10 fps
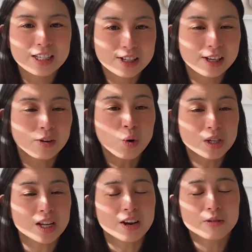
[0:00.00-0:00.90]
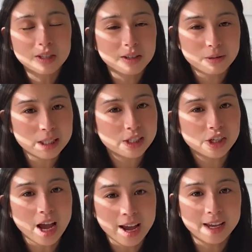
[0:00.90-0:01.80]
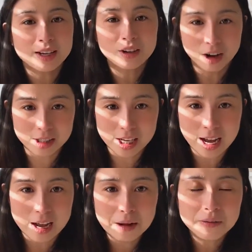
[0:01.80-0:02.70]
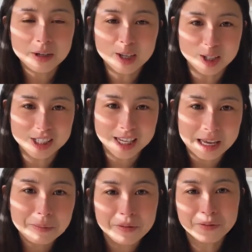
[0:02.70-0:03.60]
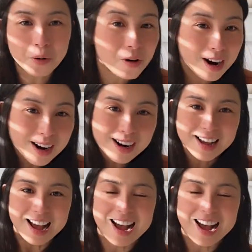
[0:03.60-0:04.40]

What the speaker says: it's a course I really wish I got to have or got to take before